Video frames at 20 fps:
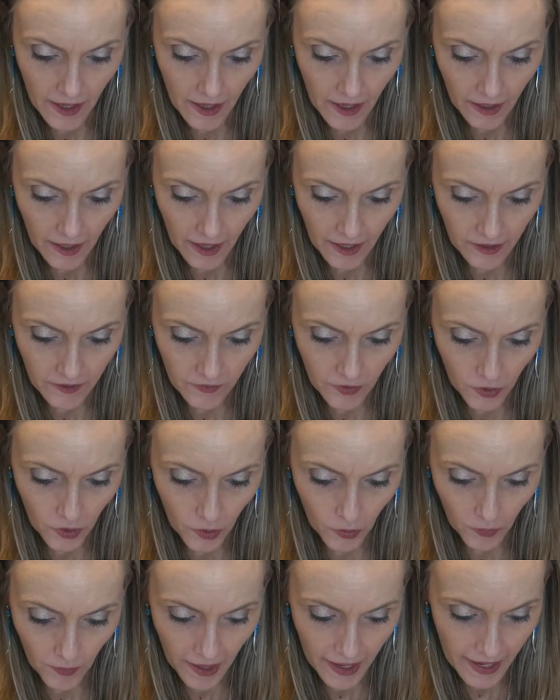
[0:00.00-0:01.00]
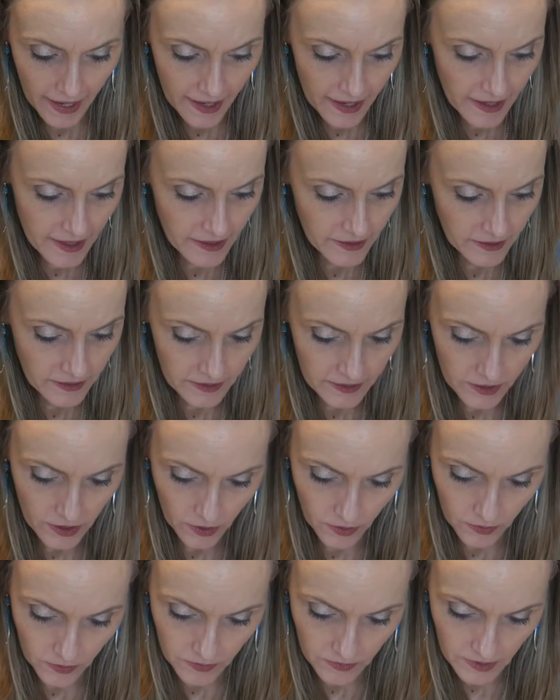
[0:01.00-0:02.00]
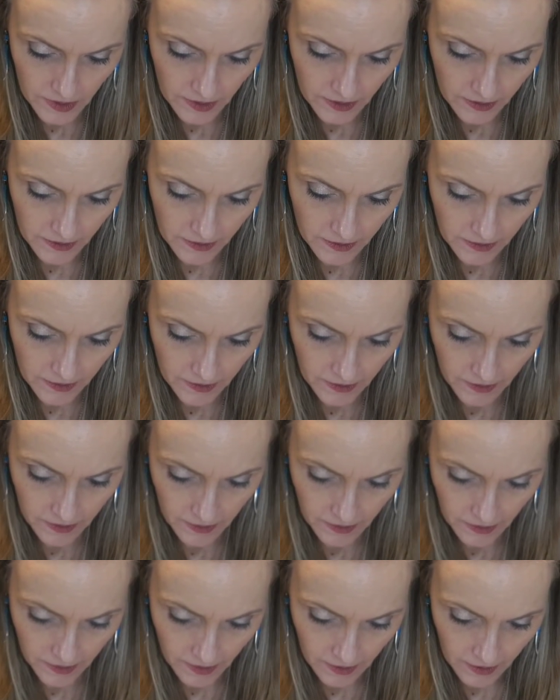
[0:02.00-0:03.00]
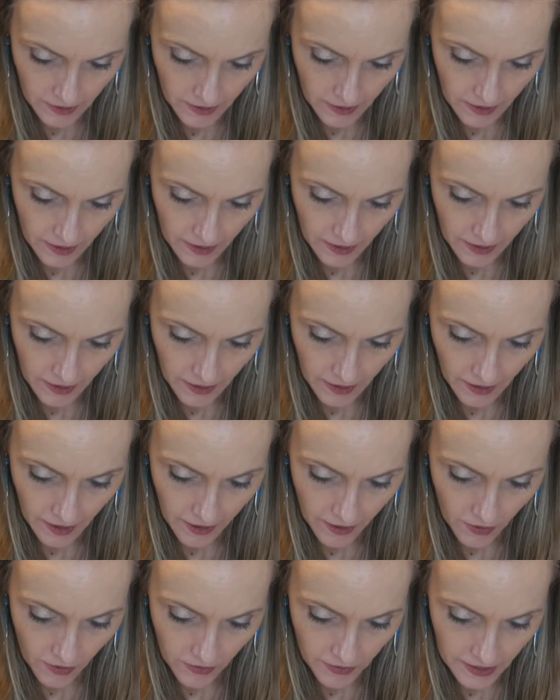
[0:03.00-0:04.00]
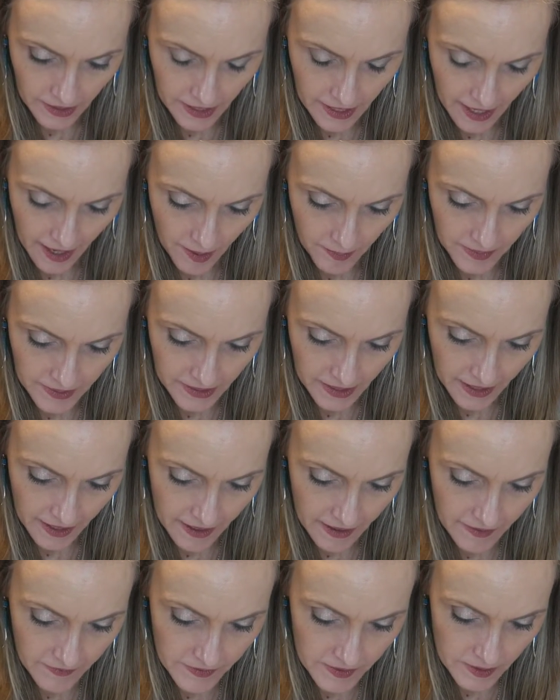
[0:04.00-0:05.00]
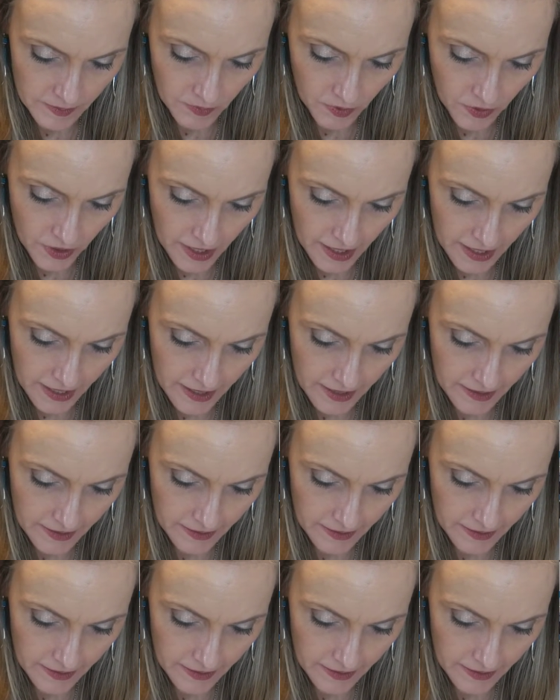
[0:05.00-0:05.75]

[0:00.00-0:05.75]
kind of a gray tone, and I already happen to have some gray.